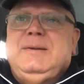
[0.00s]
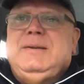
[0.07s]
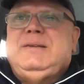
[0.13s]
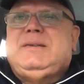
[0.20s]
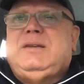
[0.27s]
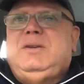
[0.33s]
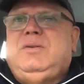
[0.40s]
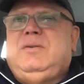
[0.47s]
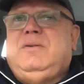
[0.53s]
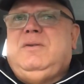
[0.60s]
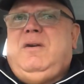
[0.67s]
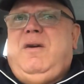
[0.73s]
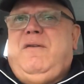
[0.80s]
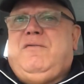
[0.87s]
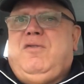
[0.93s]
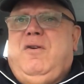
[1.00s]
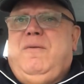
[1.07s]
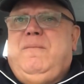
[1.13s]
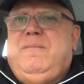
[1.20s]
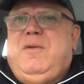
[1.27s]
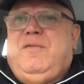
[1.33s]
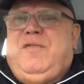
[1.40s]
He said, "Look,
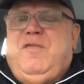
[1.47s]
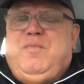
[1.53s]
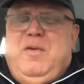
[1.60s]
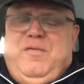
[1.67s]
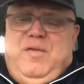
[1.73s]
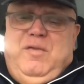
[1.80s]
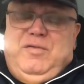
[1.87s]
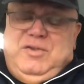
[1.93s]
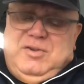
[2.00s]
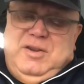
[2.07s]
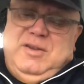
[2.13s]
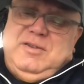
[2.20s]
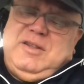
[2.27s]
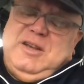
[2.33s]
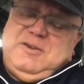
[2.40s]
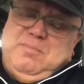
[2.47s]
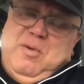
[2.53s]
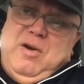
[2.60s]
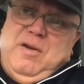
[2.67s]
I've left me. Obviously, that's my